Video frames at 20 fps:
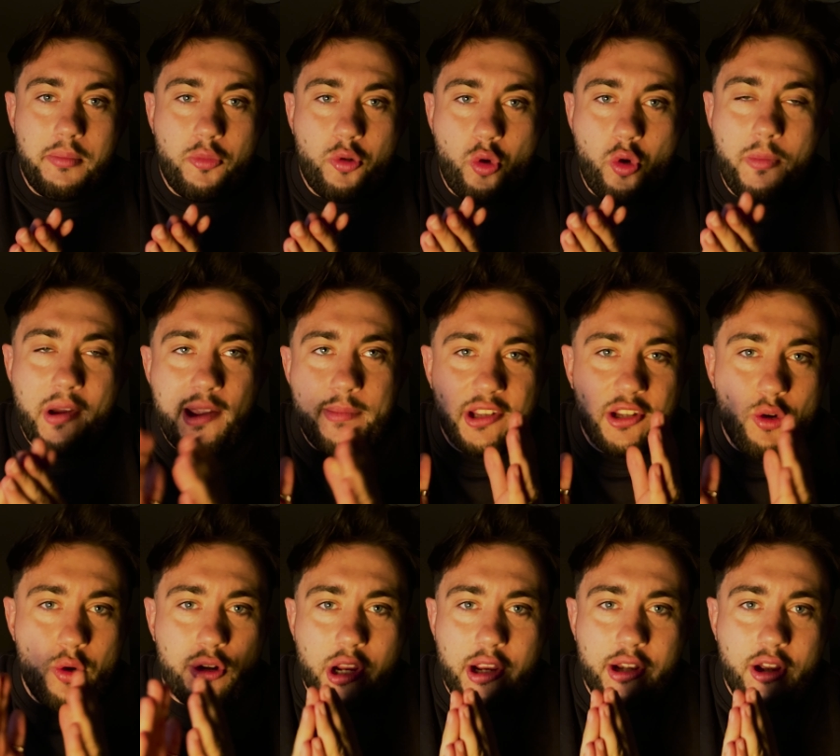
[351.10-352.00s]
Or maybe
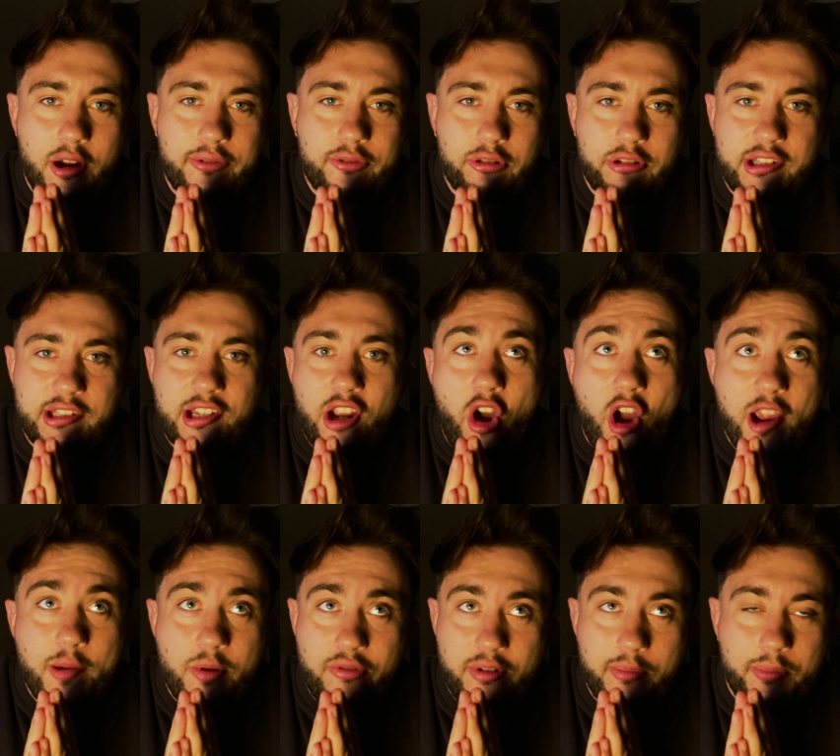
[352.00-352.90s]
you're going after a
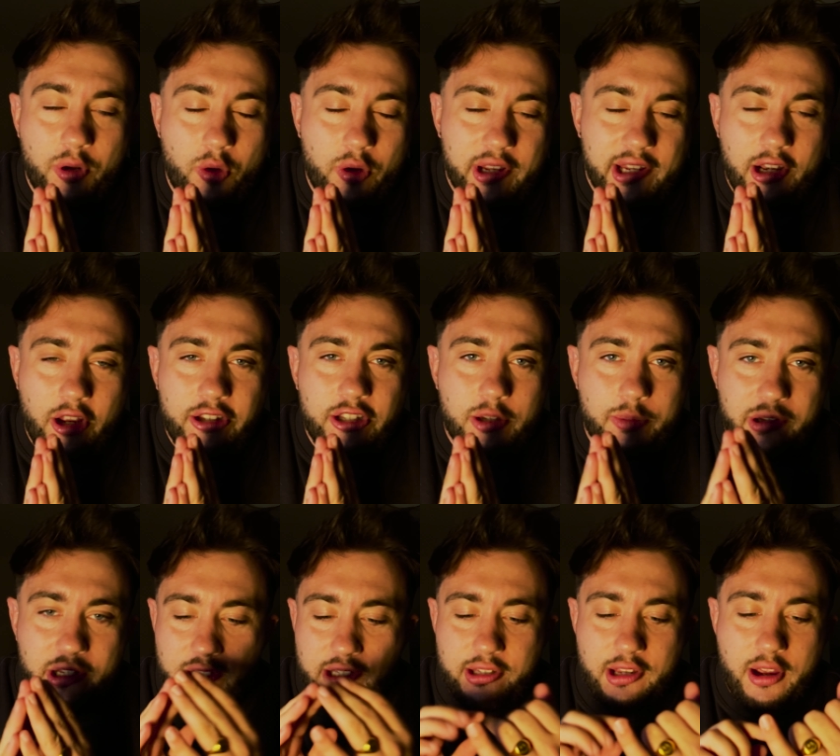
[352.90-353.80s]
type of employee, like you could
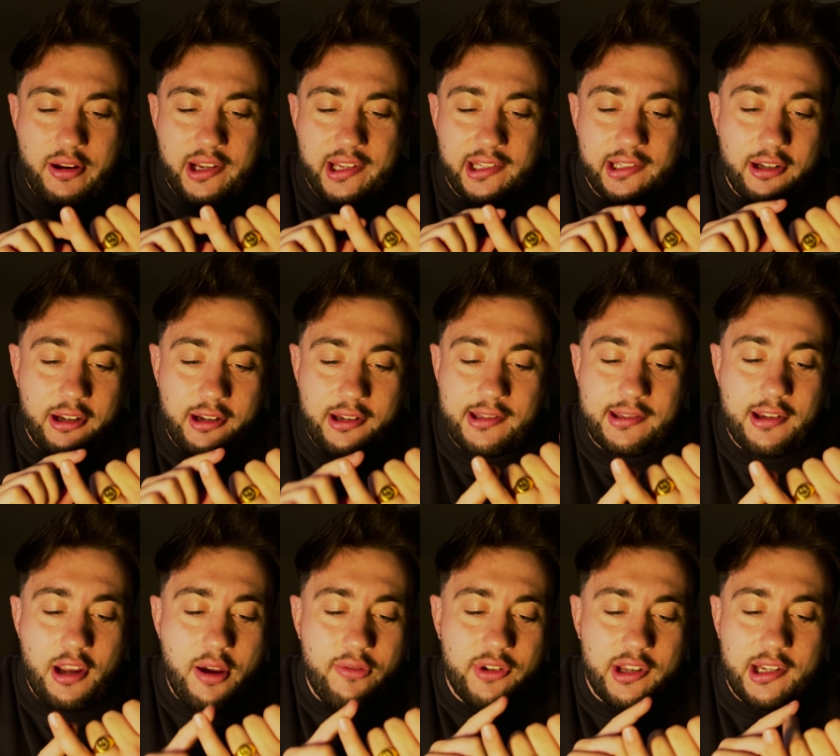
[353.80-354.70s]
be serving a
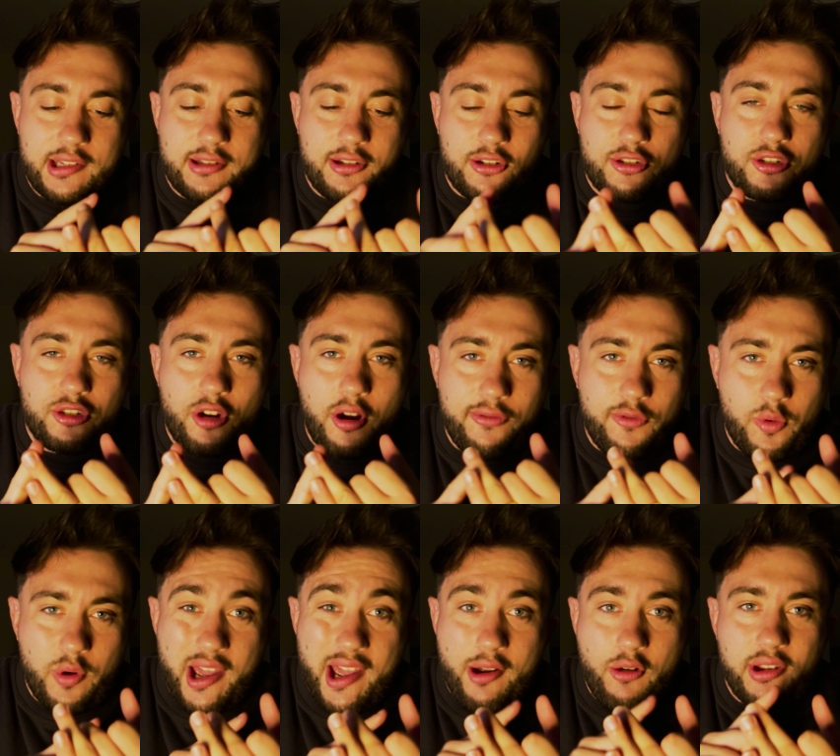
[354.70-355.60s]
service or
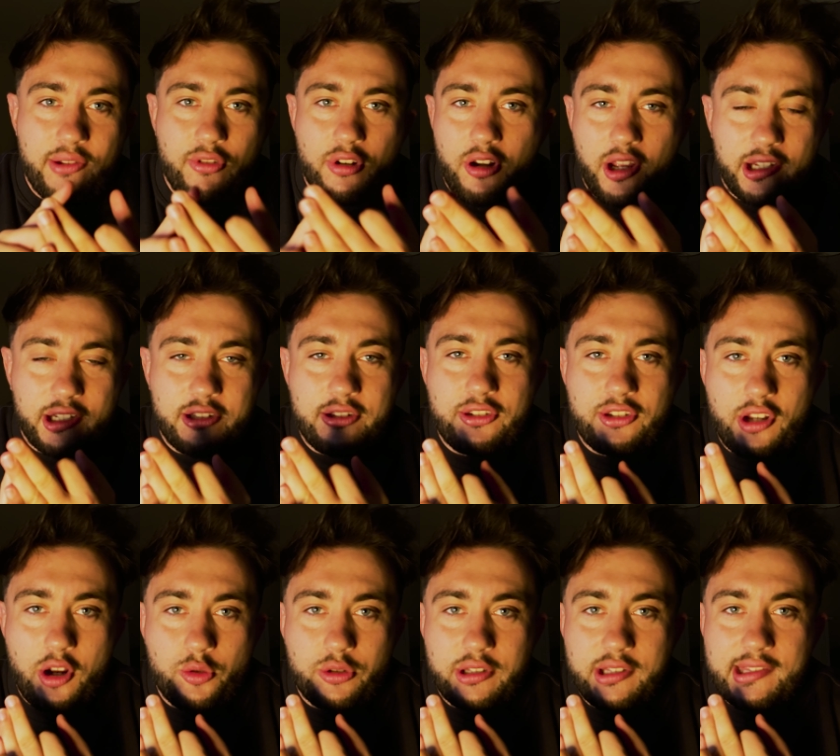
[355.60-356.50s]
software or even like
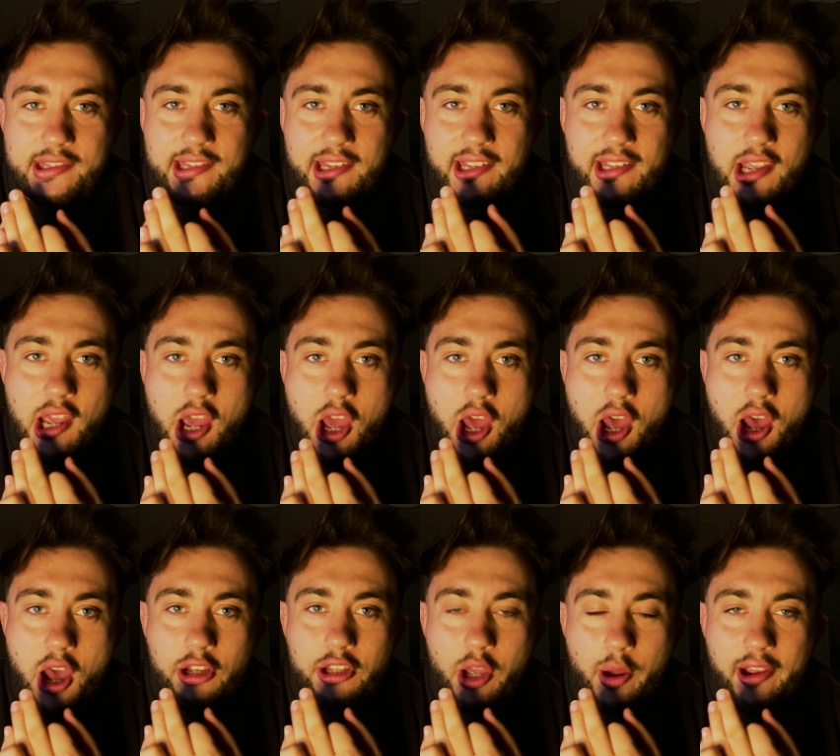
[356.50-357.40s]
consultancy
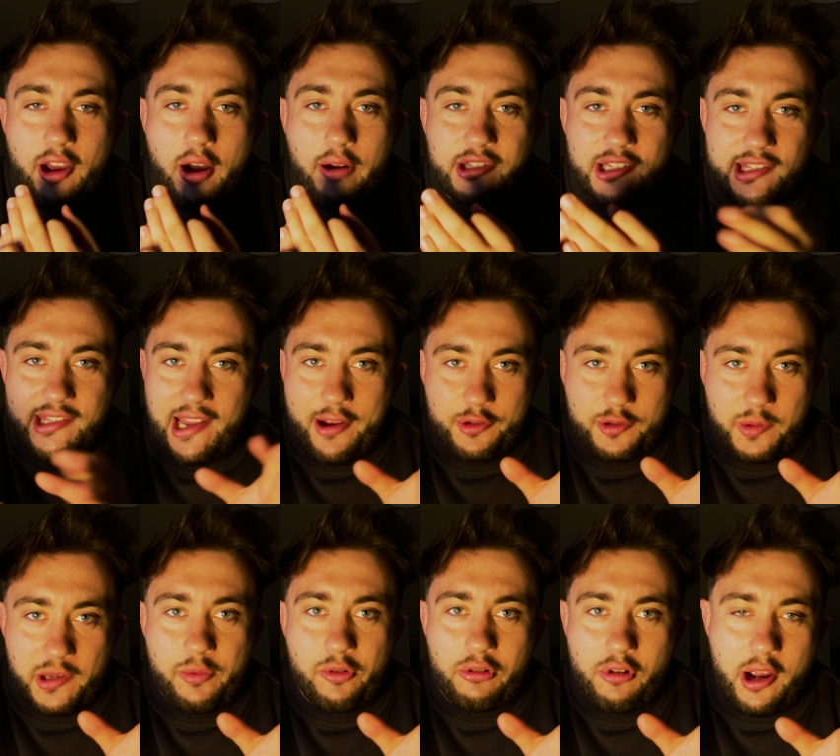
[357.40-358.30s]
going after
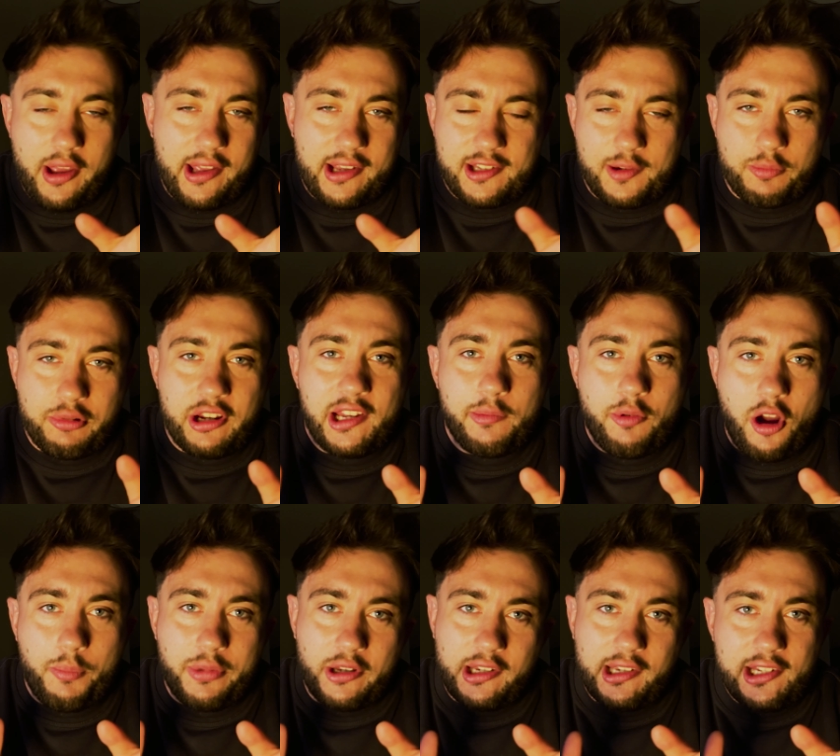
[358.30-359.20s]
salespeople, right? That's a pretty
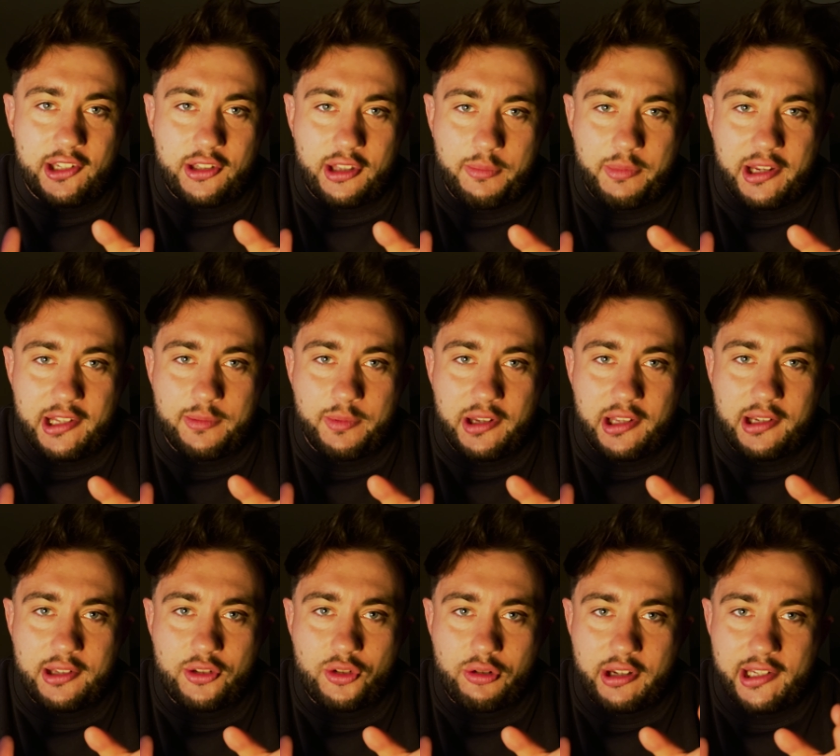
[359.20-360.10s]
popular niche in the B2B
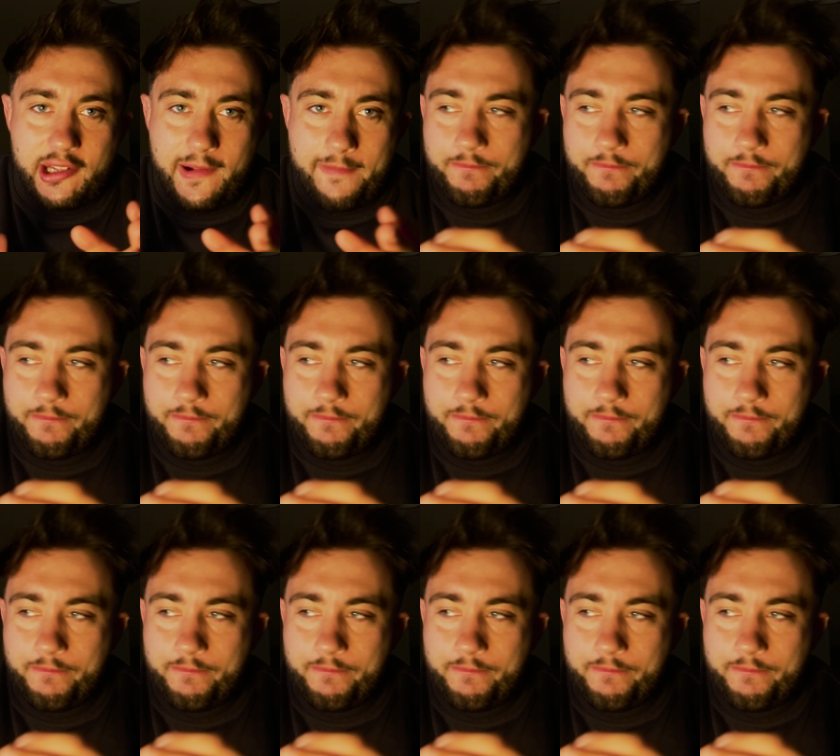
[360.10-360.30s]
industry.